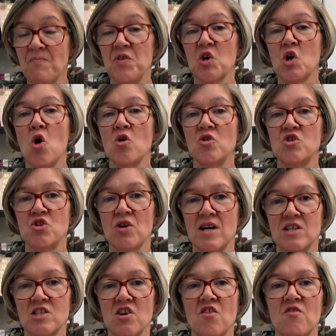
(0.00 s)
the
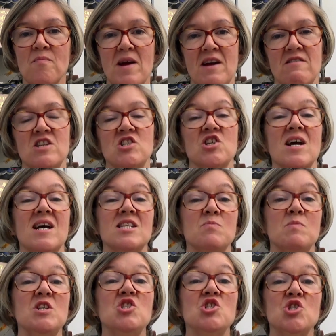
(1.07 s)
contract of marriage has been